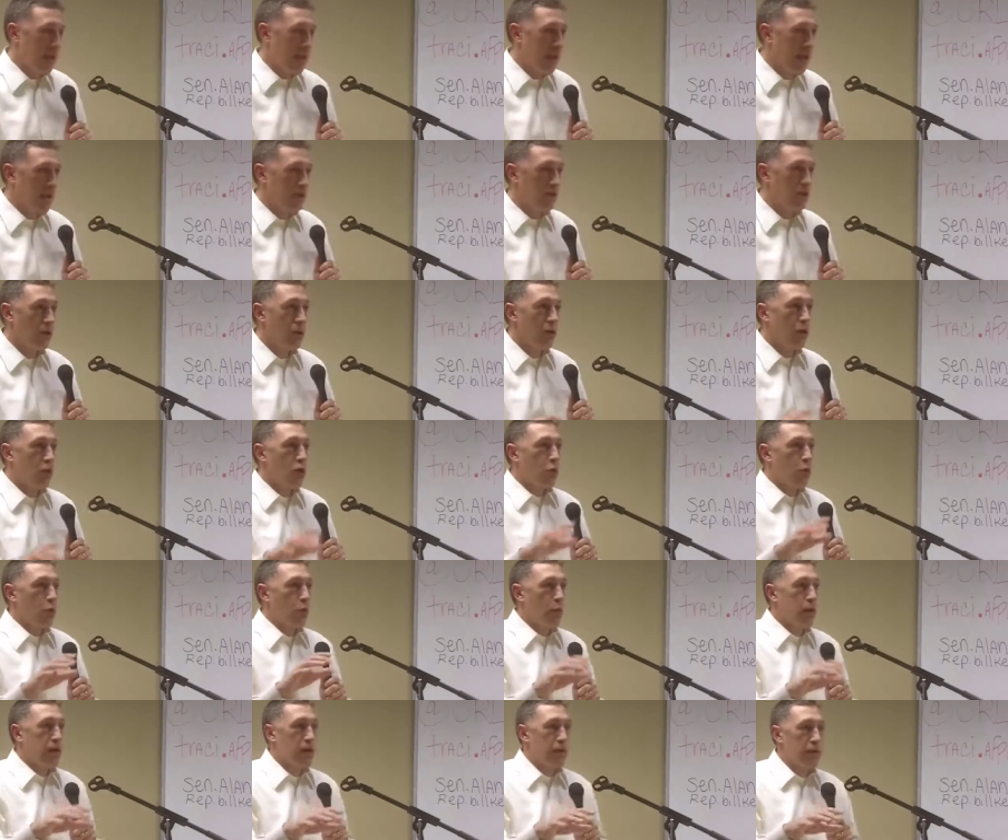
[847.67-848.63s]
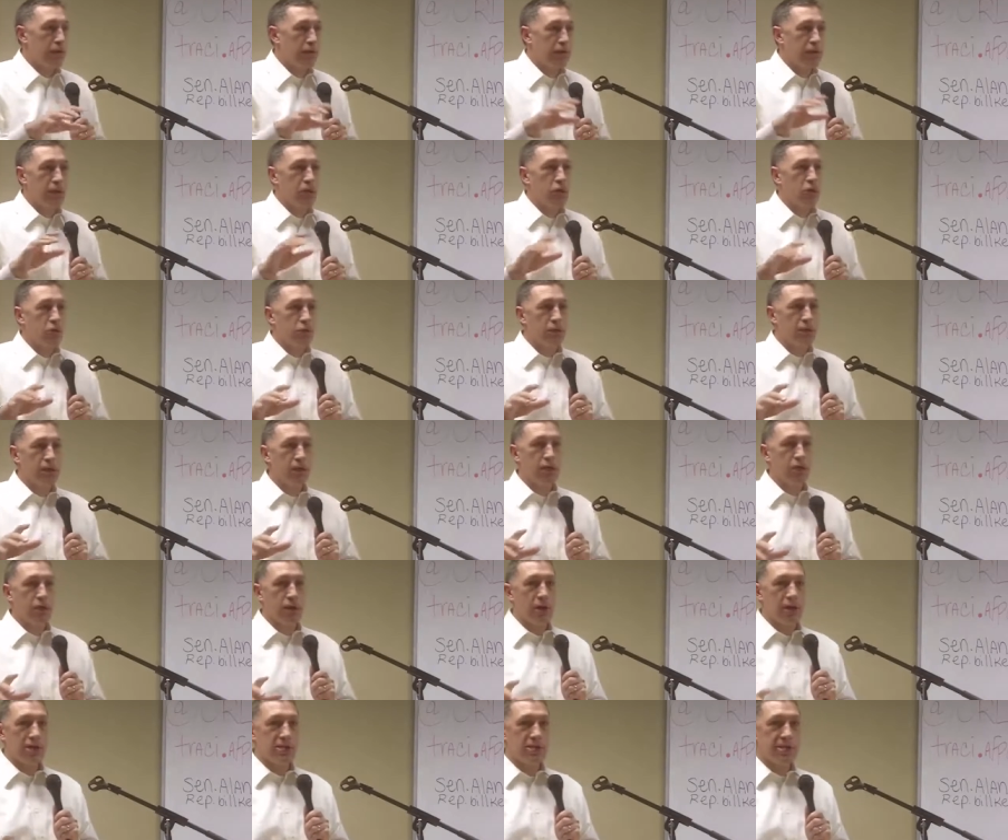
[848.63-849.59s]
and we are the only
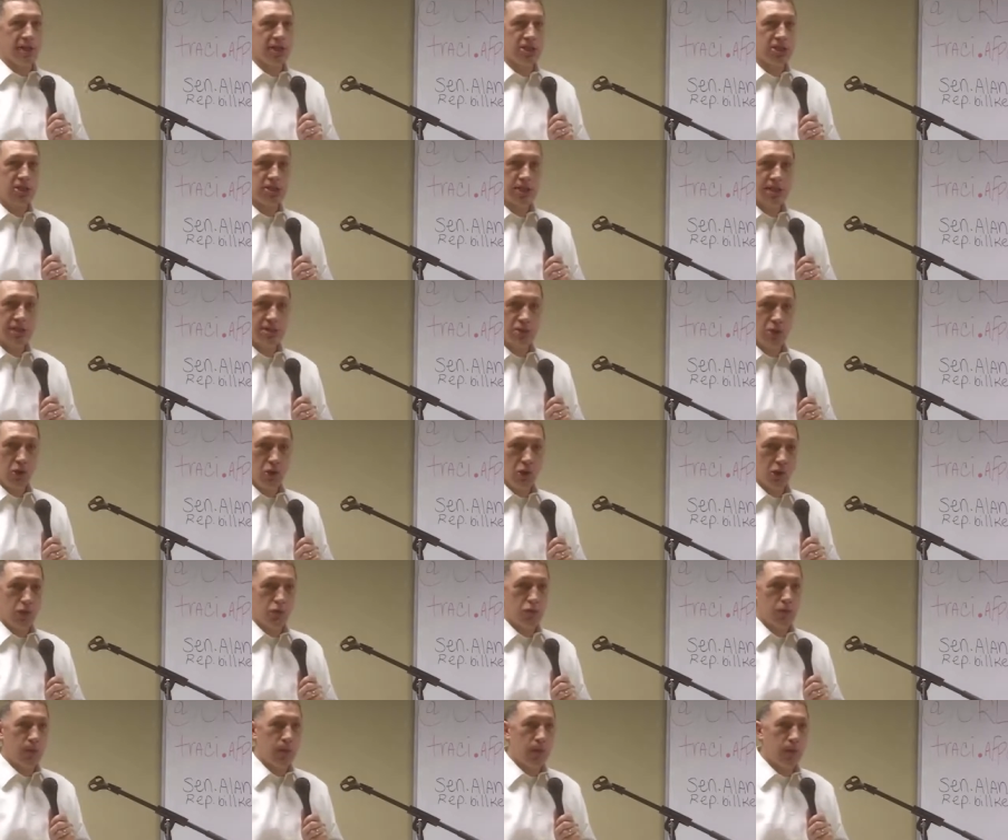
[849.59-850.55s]
organization as the Oregon